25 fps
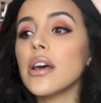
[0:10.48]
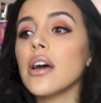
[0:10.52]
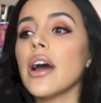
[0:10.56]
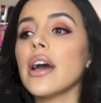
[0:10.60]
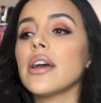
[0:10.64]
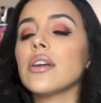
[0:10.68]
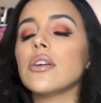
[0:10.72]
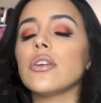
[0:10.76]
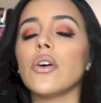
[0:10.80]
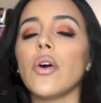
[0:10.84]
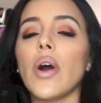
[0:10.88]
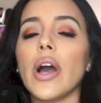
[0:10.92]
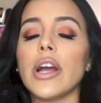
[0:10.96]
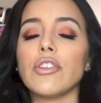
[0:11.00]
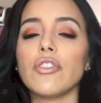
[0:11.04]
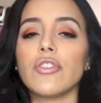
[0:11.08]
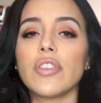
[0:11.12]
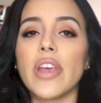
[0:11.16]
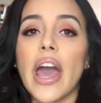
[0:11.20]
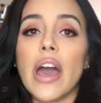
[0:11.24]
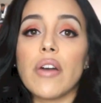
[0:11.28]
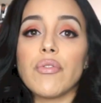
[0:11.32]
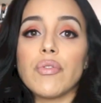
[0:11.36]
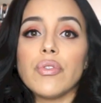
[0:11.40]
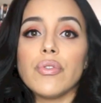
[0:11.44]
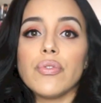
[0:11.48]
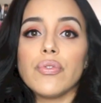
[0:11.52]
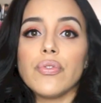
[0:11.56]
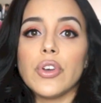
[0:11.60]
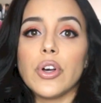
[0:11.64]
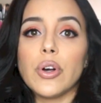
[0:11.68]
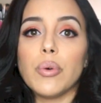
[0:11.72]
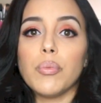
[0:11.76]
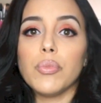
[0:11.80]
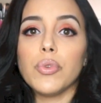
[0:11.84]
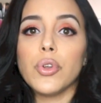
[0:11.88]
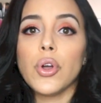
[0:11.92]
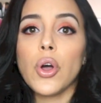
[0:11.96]
I don't know, I just haven't
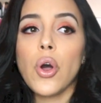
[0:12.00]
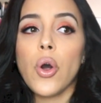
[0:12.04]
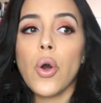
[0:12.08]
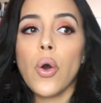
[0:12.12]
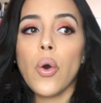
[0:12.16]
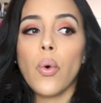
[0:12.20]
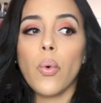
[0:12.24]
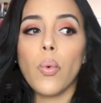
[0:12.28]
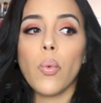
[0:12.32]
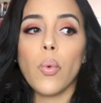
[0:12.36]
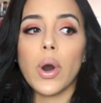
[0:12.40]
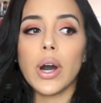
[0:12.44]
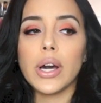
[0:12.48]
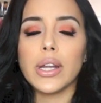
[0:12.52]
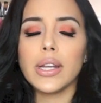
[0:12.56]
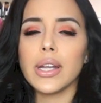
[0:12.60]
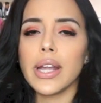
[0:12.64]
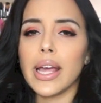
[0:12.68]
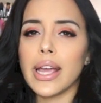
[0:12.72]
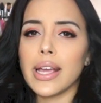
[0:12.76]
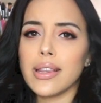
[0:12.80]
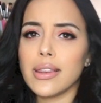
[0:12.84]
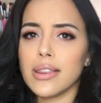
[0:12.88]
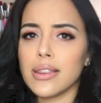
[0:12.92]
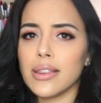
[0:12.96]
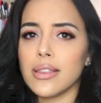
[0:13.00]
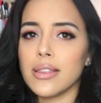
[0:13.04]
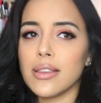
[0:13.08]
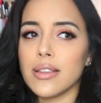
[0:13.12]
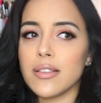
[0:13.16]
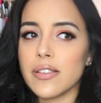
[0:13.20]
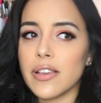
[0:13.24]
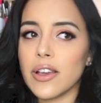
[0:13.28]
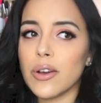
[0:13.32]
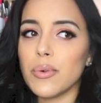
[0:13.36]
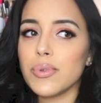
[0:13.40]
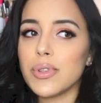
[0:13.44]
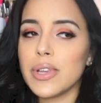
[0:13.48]
filmed one, like the
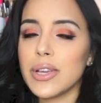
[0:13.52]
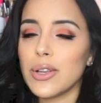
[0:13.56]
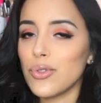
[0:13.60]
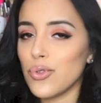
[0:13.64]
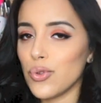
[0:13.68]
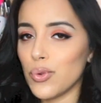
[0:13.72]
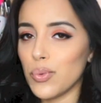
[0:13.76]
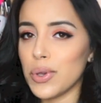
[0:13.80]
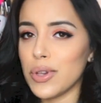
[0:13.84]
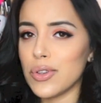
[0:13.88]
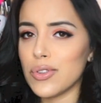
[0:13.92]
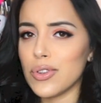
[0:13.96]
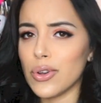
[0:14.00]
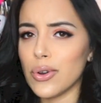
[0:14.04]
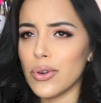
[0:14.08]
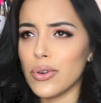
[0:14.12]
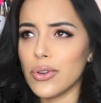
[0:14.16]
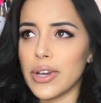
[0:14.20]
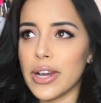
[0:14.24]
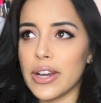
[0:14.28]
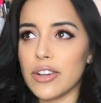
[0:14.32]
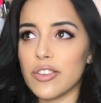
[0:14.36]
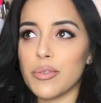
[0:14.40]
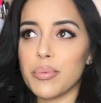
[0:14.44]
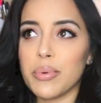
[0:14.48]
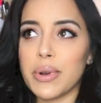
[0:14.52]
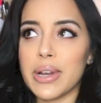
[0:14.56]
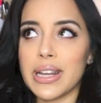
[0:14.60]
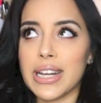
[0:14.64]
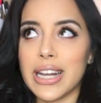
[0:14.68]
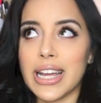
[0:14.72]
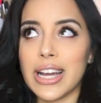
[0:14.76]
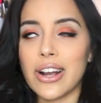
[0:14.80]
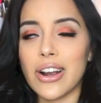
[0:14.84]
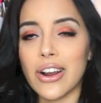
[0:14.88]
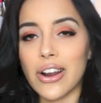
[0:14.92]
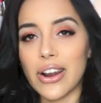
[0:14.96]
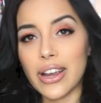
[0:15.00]
sale was like 2 weeks ago. You guys are probably
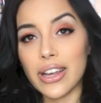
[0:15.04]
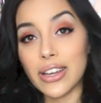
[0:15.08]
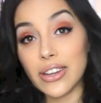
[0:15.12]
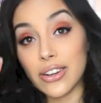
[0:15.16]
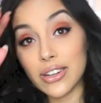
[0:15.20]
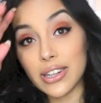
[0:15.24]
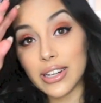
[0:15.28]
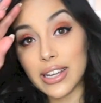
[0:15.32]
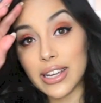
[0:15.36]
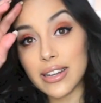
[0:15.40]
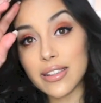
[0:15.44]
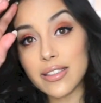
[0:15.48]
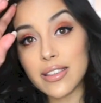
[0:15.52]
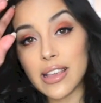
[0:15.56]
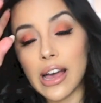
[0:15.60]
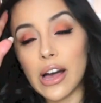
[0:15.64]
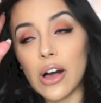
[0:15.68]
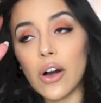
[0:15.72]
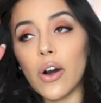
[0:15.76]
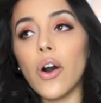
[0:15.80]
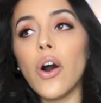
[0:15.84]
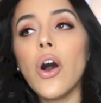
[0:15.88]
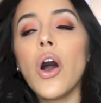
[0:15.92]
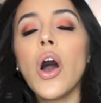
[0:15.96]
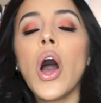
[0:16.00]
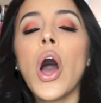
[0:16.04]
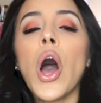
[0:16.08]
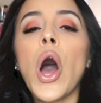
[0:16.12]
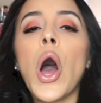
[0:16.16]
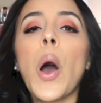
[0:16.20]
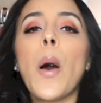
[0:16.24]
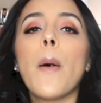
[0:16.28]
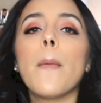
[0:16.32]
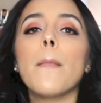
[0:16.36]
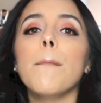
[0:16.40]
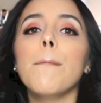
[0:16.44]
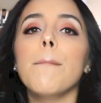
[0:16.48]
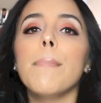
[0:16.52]
like, alright, you're late as hell.
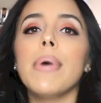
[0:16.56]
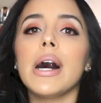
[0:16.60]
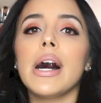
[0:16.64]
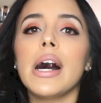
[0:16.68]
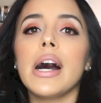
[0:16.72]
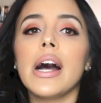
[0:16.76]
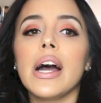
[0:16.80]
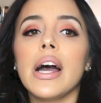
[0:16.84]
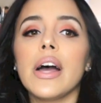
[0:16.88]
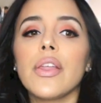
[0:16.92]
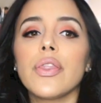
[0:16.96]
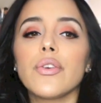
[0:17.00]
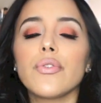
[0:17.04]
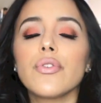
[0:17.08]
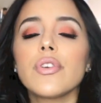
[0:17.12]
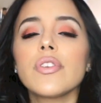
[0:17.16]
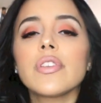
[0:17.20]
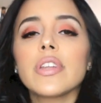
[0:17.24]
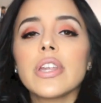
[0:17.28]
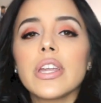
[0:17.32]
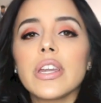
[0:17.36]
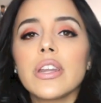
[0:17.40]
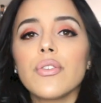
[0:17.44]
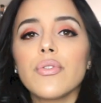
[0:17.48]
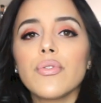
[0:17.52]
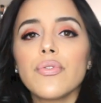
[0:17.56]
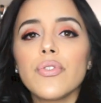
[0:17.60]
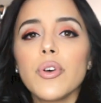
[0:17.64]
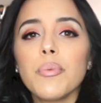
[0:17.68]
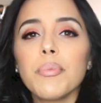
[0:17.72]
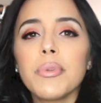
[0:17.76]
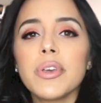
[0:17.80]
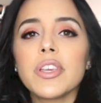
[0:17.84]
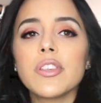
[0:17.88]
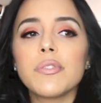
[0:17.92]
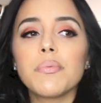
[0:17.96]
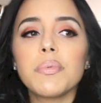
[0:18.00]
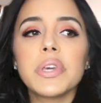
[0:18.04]
But the reason I didn't
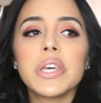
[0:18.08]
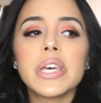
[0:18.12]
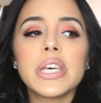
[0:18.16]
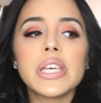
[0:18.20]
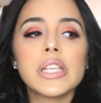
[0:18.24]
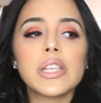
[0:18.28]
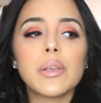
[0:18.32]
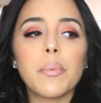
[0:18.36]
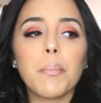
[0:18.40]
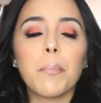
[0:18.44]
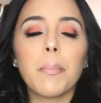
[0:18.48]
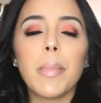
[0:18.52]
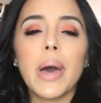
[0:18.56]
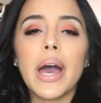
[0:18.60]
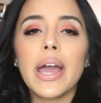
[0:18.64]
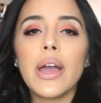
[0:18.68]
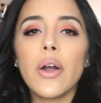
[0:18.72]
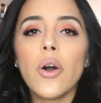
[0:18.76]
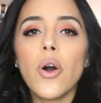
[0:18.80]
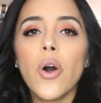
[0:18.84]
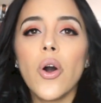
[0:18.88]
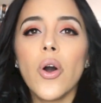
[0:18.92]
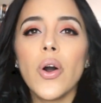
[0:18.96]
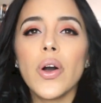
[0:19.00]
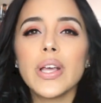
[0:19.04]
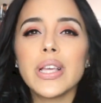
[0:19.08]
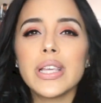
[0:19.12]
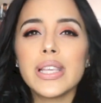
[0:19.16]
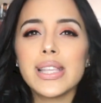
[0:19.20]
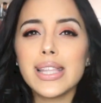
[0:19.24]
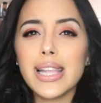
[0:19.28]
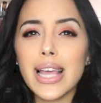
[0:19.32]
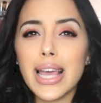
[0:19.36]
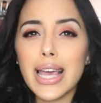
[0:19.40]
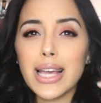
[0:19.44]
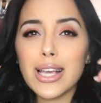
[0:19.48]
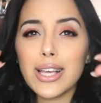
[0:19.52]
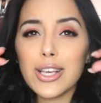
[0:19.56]
film it is because my haul
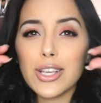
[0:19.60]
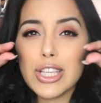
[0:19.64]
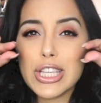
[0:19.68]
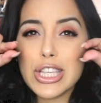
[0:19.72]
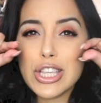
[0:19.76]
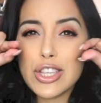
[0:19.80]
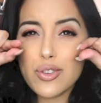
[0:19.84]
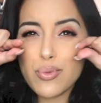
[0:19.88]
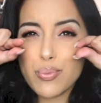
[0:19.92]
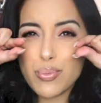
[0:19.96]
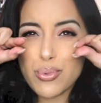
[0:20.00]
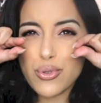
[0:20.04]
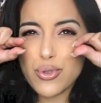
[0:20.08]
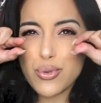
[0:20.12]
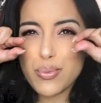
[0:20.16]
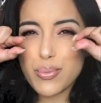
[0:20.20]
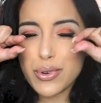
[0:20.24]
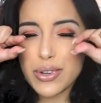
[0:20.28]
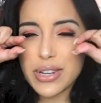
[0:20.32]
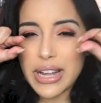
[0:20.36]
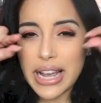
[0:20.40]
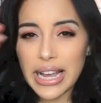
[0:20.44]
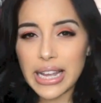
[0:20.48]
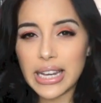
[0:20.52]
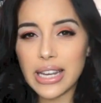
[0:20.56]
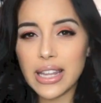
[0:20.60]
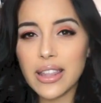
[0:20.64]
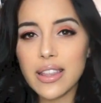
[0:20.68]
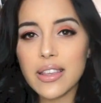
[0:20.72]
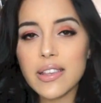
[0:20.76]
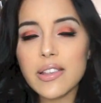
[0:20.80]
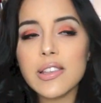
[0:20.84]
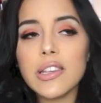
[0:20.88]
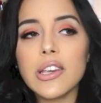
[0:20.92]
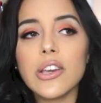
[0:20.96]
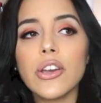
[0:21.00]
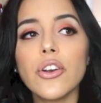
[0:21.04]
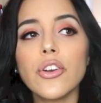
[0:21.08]
is like super duper tiny
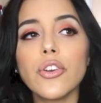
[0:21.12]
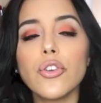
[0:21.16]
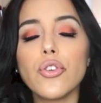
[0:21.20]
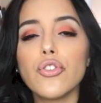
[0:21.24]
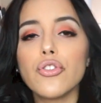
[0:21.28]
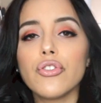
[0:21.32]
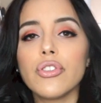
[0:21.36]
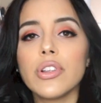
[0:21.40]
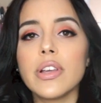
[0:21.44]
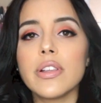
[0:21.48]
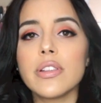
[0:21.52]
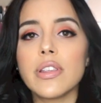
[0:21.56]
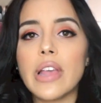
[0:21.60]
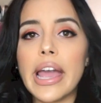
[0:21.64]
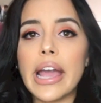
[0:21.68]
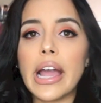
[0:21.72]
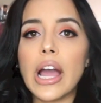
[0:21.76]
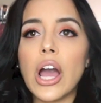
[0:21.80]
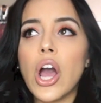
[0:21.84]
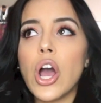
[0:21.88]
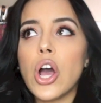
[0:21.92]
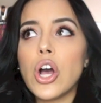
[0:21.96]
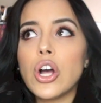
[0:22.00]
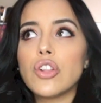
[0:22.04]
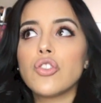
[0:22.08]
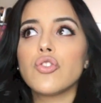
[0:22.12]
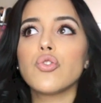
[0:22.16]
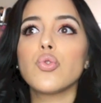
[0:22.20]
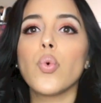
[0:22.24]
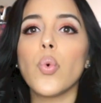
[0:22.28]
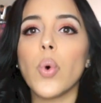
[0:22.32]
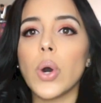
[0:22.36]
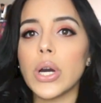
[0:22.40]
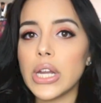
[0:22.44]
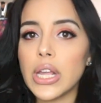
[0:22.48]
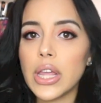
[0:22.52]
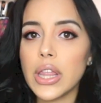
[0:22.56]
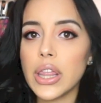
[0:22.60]
this year. Usually it's like
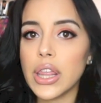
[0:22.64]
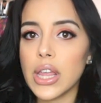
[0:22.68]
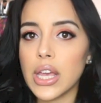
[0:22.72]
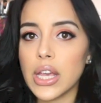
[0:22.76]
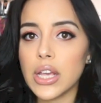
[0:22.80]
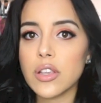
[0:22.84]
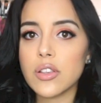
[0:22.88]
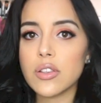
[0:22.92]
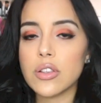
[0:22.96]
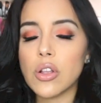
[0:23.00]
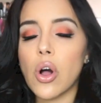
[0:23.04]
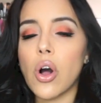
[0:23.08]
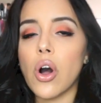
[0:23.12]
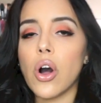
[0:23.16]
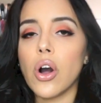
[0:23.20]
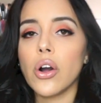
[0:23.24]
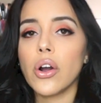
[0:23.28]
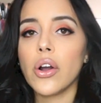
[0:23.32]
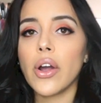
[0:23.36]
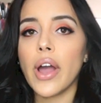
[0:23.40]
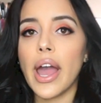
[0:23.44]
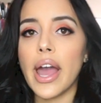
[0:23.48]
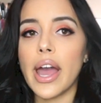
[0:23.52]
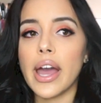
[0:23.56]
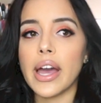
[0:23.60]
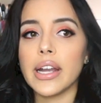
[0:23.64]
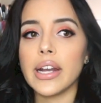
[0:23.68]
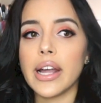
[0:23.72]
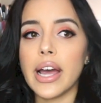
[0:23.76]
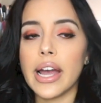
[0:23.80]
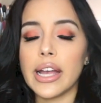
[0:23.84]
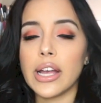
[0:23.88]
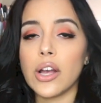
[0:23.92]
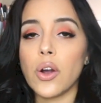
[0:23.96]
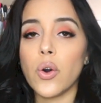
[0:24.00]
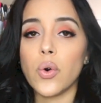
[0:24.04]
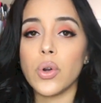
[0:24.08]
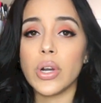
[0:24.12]
20 things long and
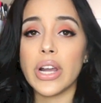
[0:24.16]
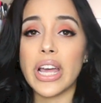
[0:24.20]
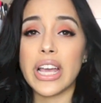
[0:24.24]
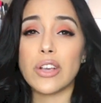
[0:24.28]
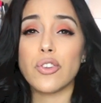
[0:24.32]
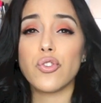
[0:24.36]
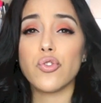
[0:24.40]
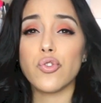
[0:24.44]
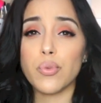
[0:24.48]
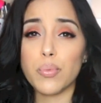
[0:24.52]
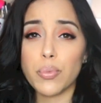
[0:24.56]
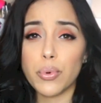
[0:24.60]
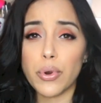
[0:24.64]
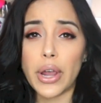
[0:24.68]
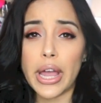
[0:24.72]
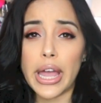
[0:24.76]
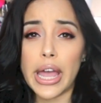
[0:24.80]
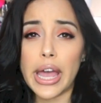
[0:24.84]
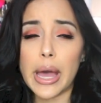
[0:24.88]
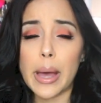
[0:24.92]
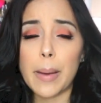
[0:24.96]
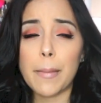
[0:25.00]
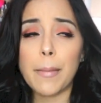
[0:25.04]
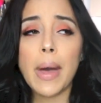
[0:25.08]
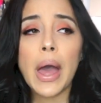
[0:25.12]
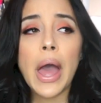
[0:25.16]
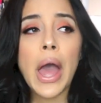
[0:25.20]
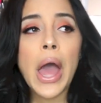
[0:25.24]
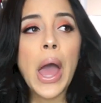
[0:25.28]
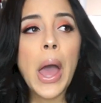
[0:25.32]
I go like super ham.